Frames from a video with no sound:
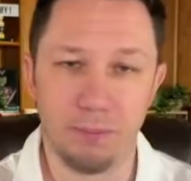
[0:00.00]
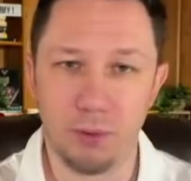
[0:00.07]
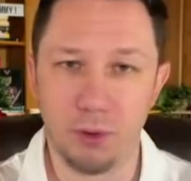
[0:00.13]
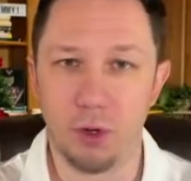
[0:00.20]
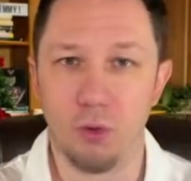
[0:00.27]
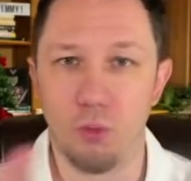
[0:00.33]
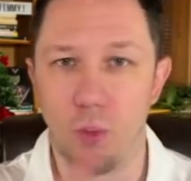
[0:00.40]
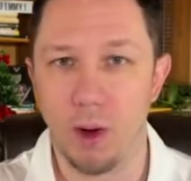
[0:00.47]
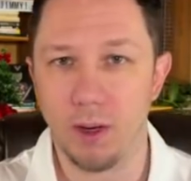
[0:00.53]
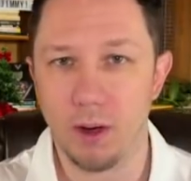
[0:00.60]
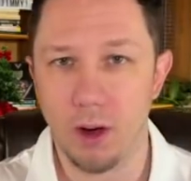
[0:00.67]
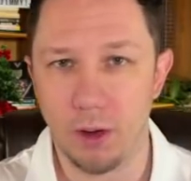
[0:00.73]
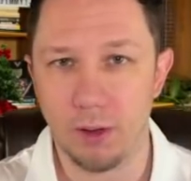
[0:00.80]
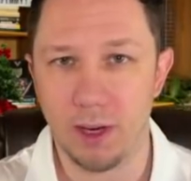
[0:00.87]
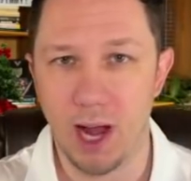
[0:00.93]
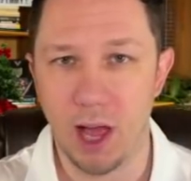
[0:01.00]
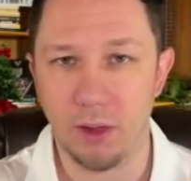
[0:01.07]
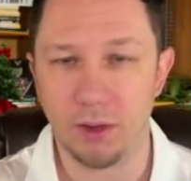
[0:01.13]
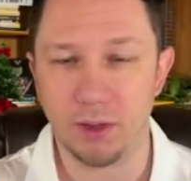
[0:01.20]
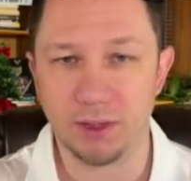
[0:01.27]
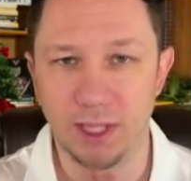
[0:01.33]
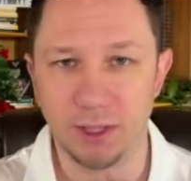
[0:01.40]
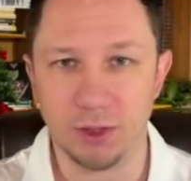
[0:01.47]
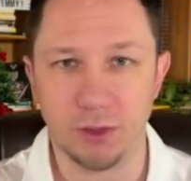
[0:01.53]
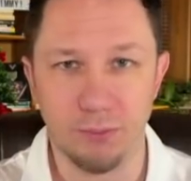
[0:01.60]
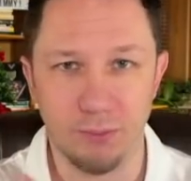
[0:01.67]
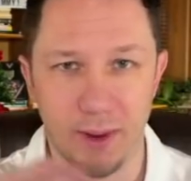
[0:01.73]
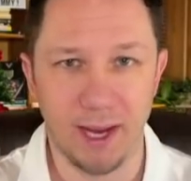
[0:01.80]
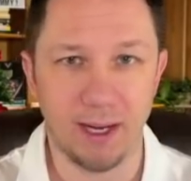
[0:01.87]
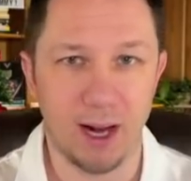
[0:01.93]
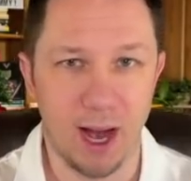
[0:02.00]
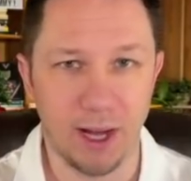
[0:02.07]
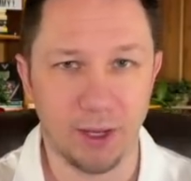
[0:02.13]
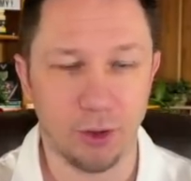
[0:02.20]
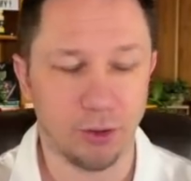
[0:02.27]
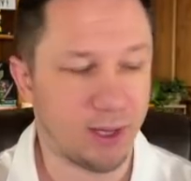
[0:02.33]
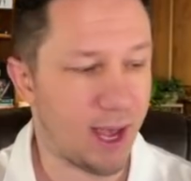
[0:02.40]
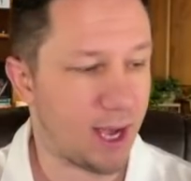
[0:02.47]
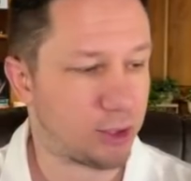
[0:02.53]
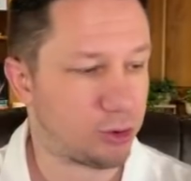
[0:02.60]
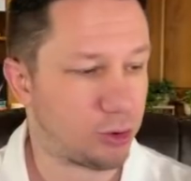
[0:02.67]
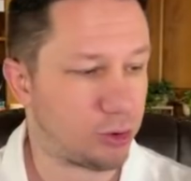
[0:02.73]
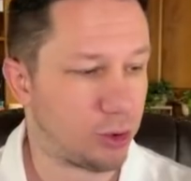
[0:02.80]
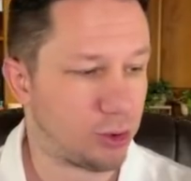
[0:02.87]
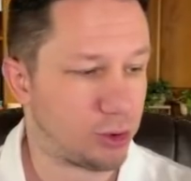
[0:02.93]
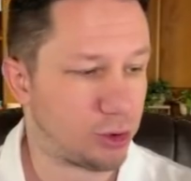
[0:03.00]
per $100 that you made on your tax return.